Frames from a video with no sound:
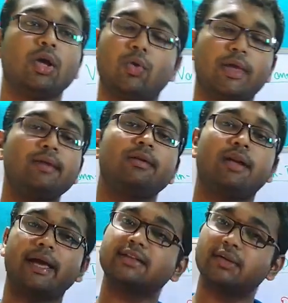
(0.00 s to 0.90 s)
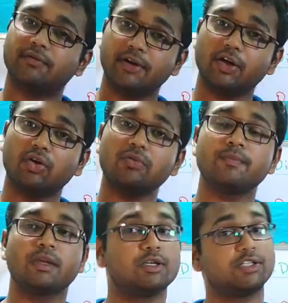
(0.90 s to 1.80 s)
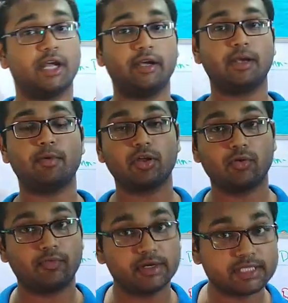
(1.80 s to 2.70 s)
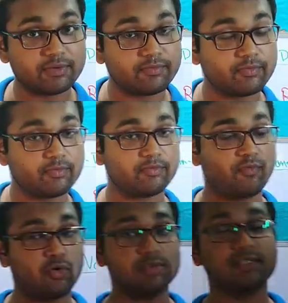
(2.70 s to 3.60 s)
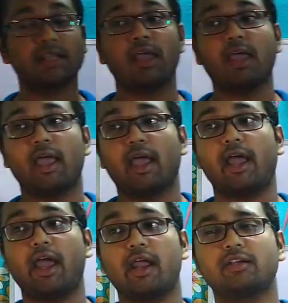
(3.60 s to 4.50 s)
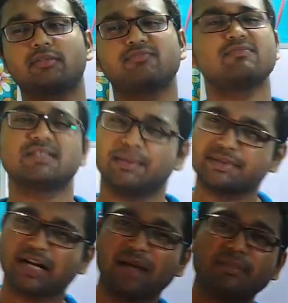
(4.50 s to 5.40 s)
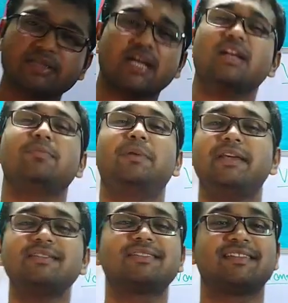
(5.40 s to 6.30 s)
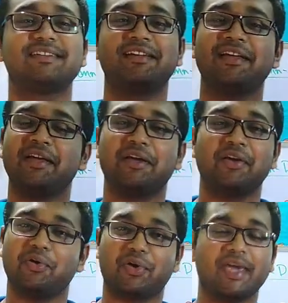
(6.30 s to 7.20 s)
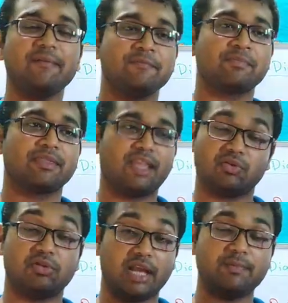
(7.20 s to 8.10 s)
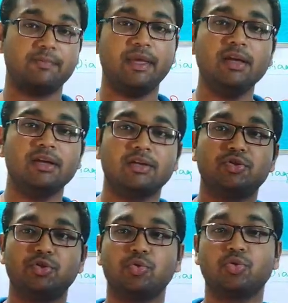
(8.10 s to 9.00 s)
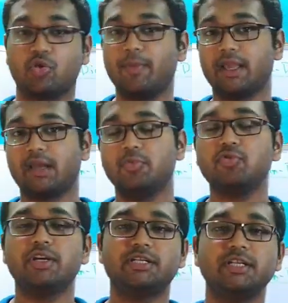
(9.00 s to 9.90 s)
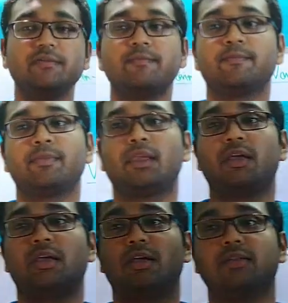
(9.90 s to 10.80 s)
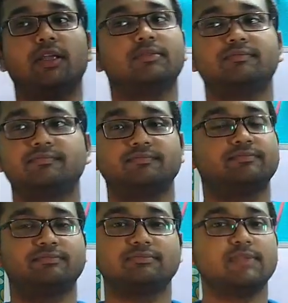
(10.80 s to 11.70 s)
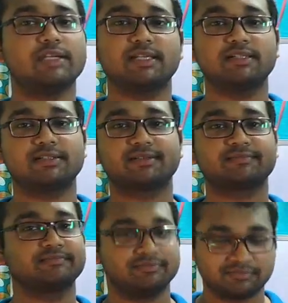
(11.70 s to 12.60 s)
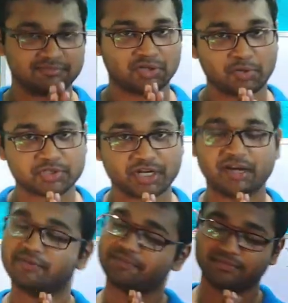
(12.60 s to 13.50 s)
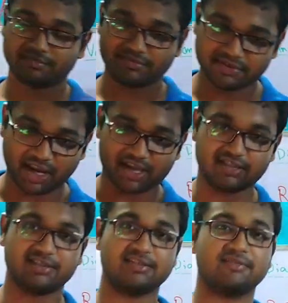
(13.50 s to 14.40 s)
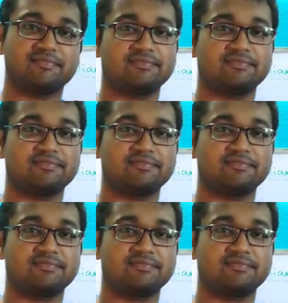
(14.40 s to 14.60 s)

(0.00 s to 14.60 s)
Okay, like the video, share it among your friends and foes, and subscribe the channel, please. Okay, that will help me to grow my community. Then that's it. Namaskar. Jai Hind.